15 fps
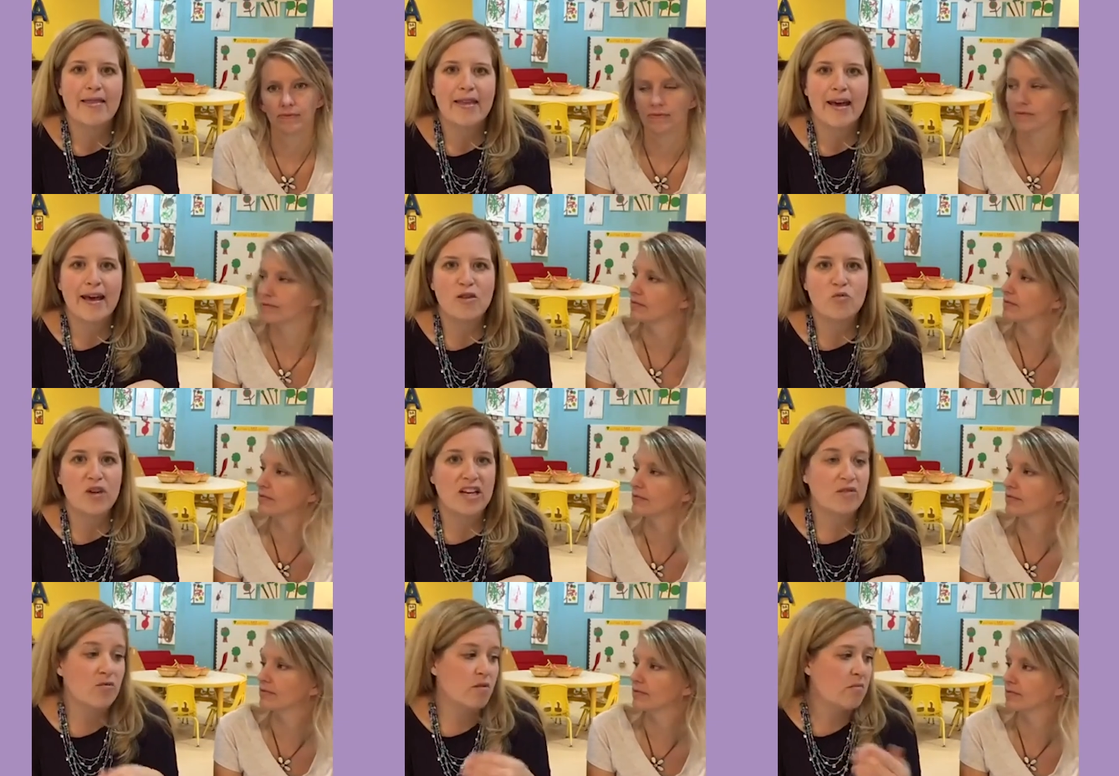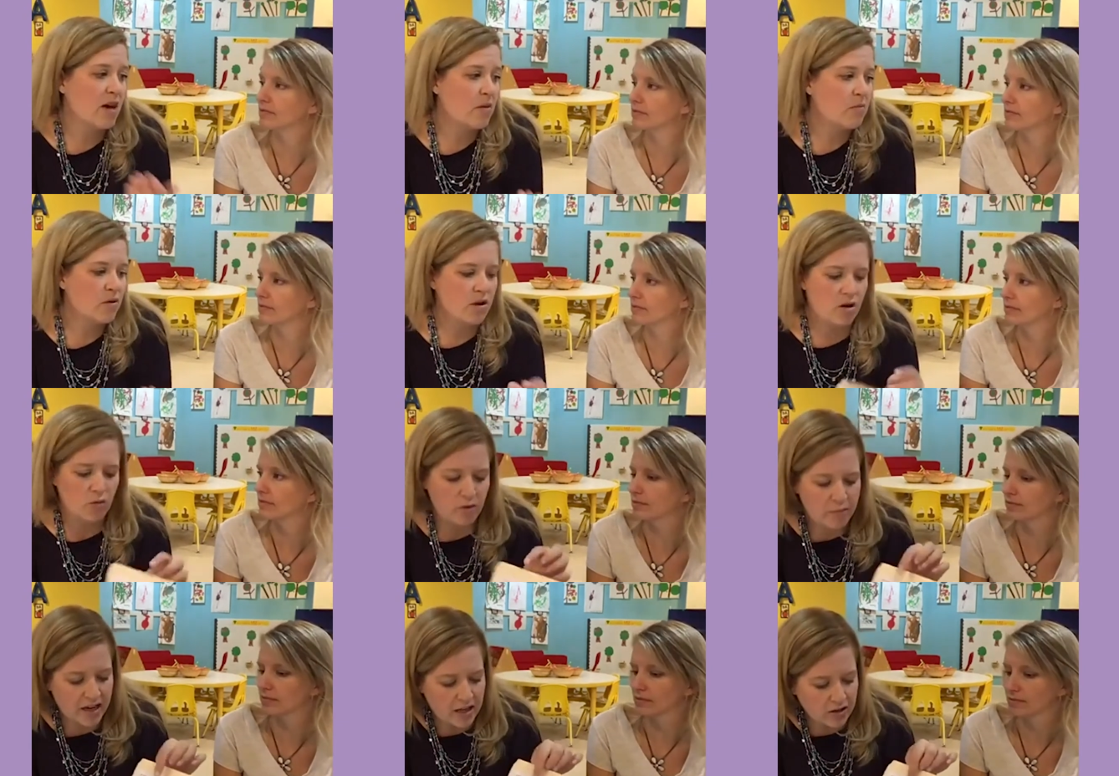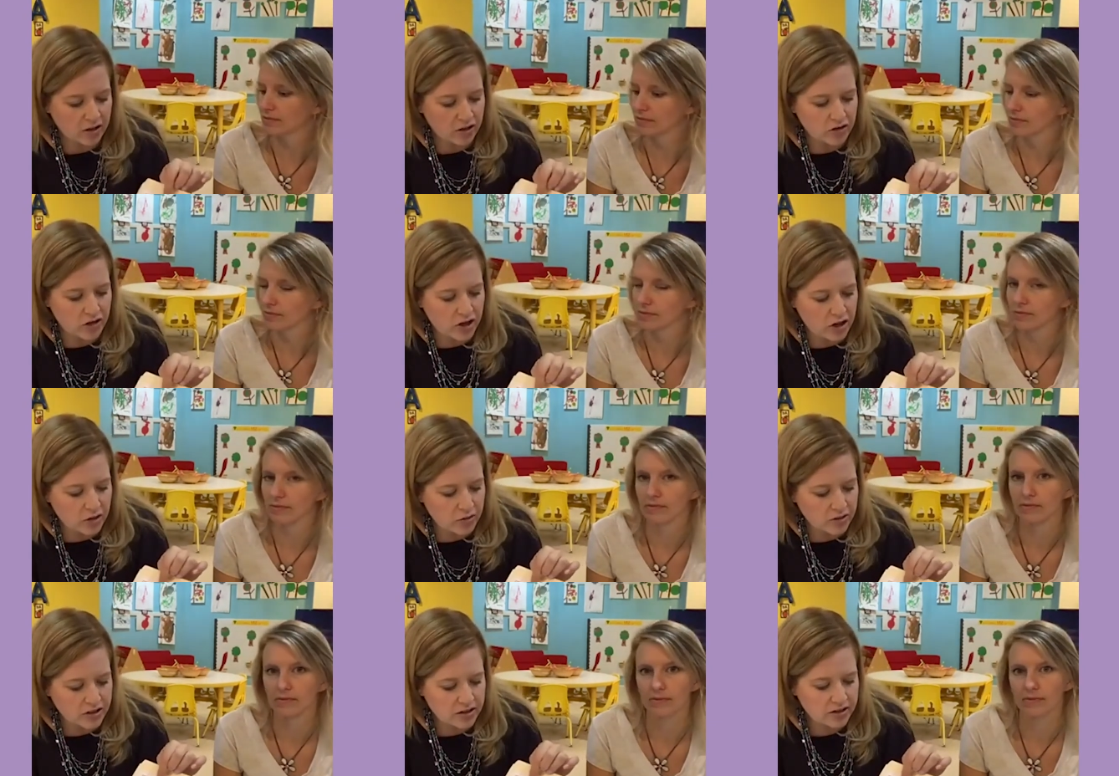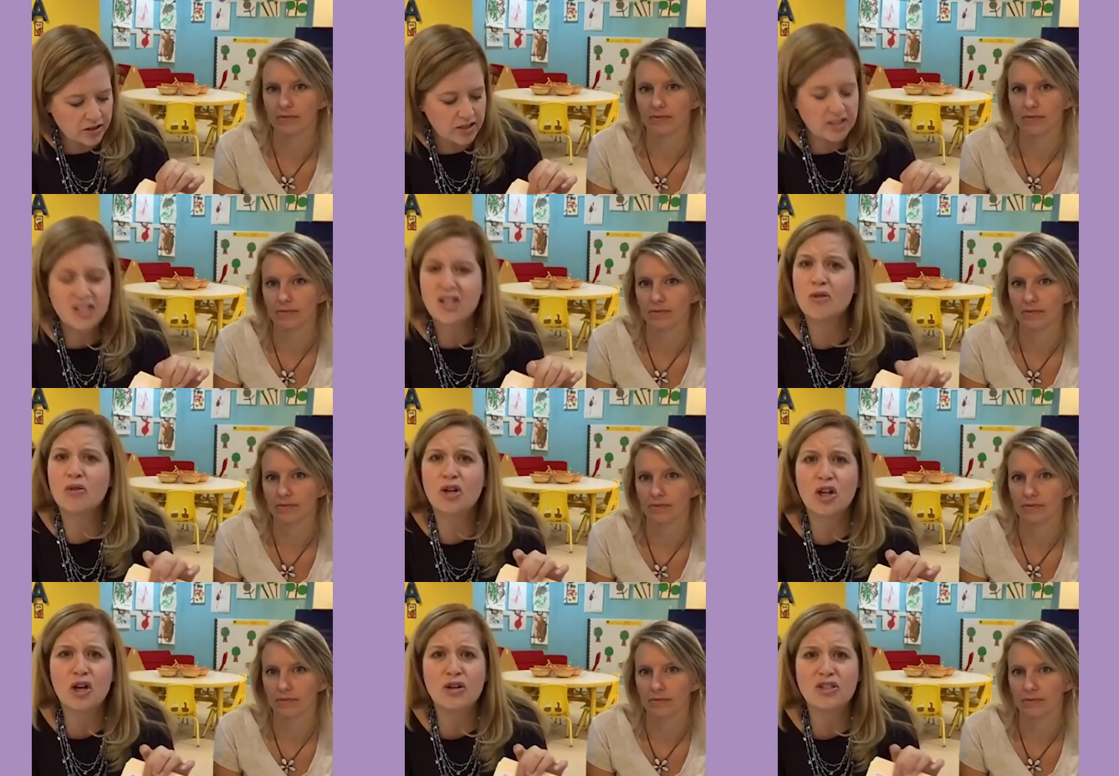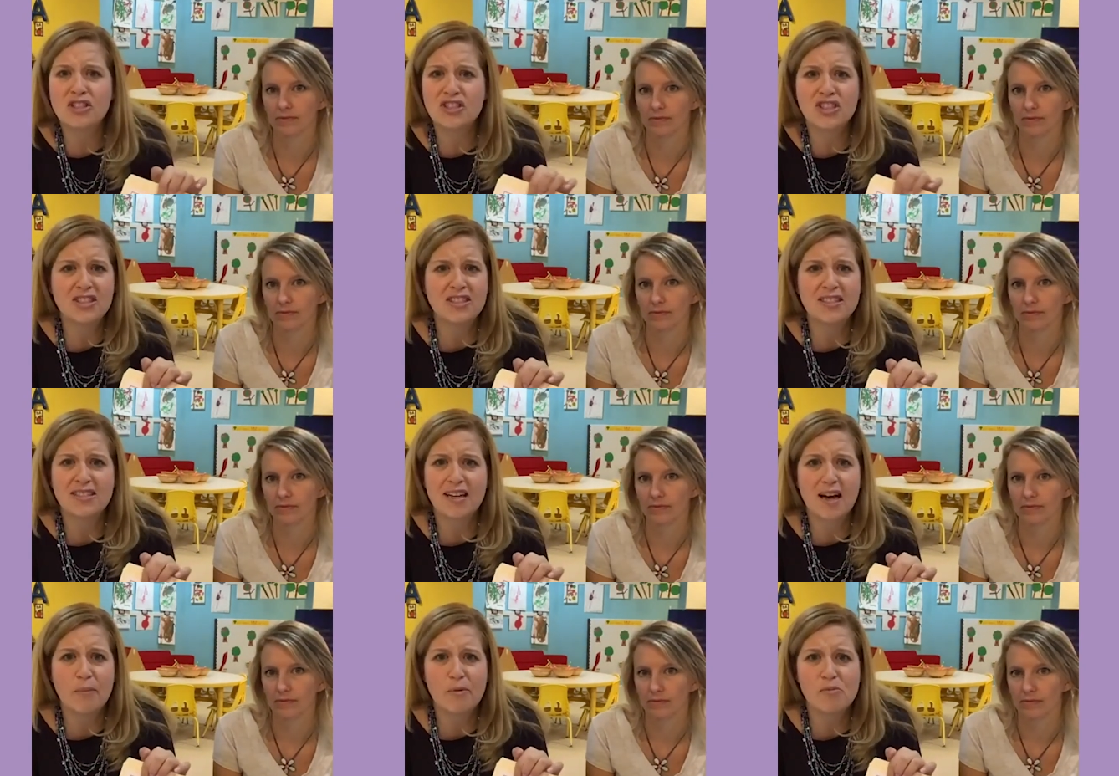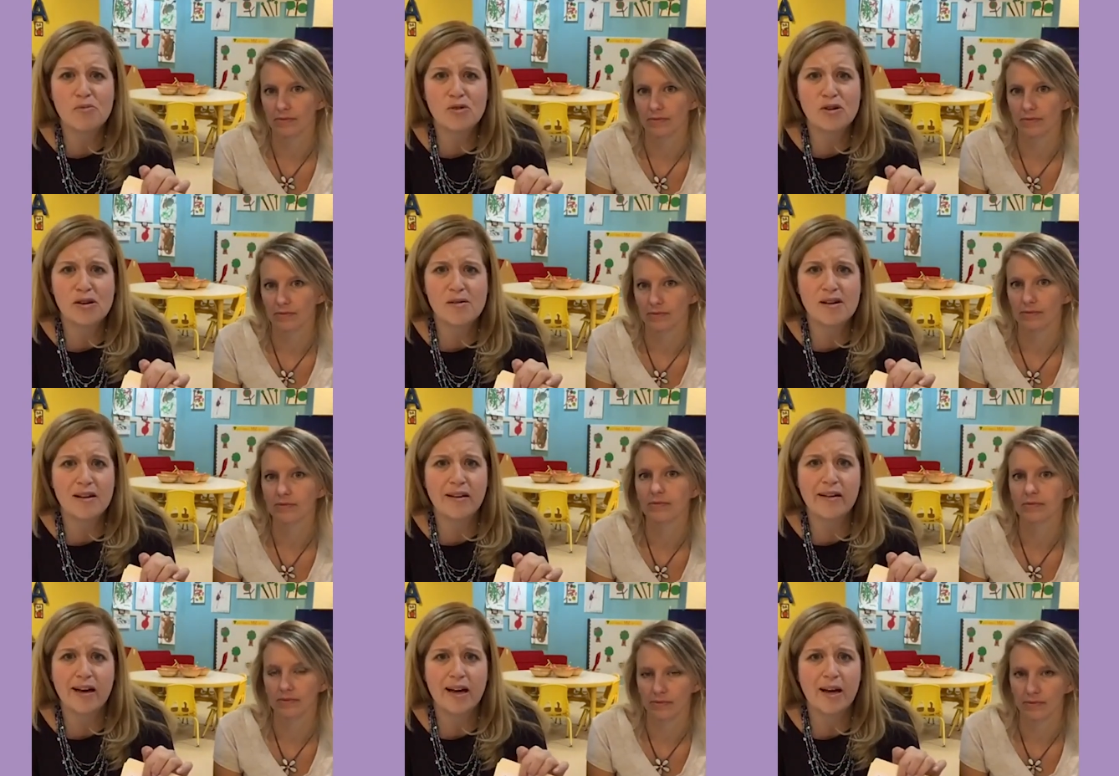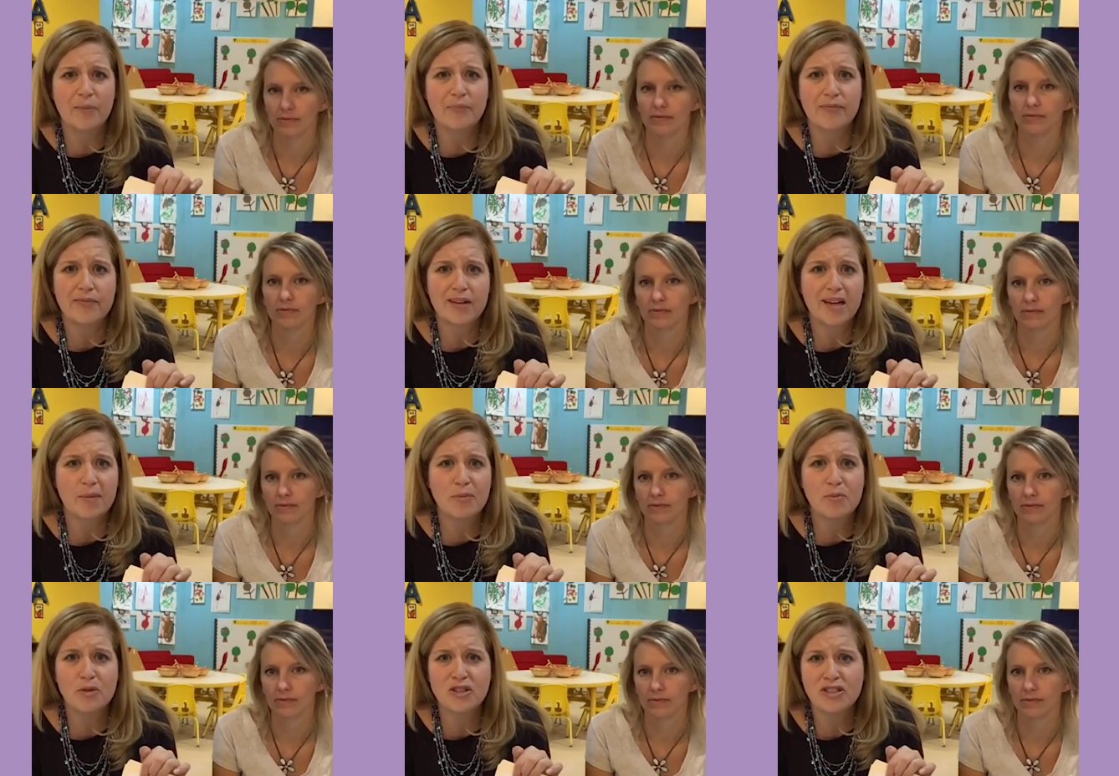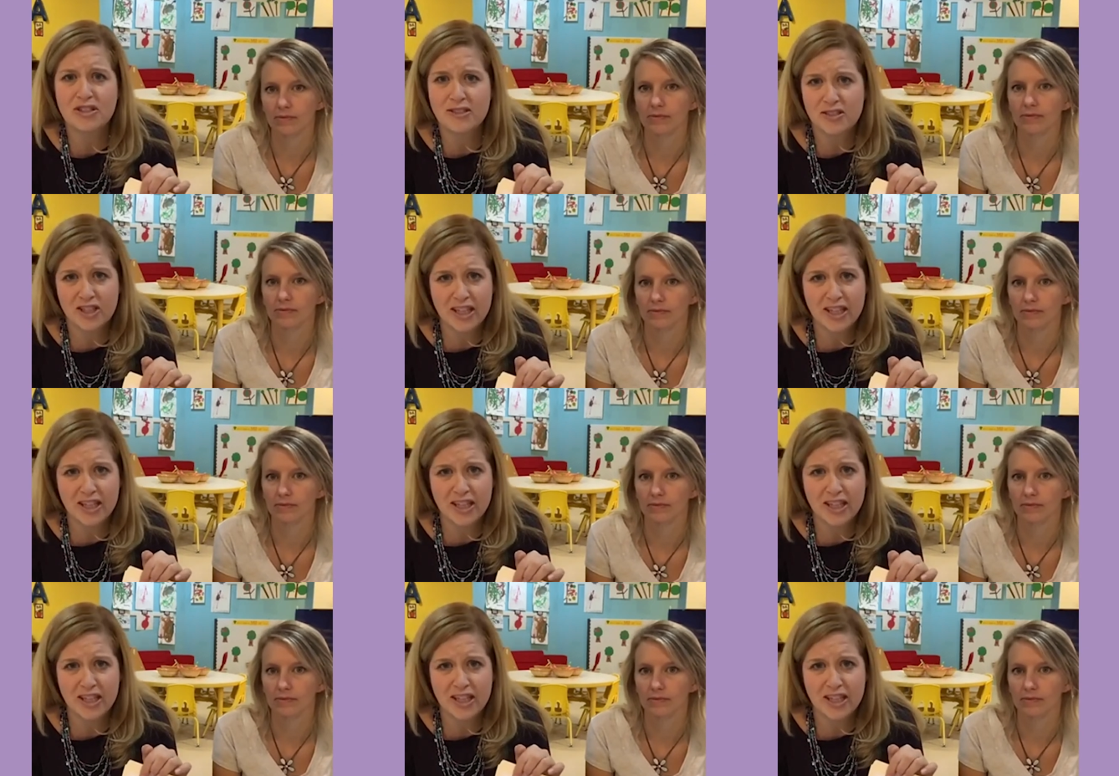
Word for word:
Speaker 1: we'll make a little note. He's so close, just needs a couple more, um, couple more chances to practice it.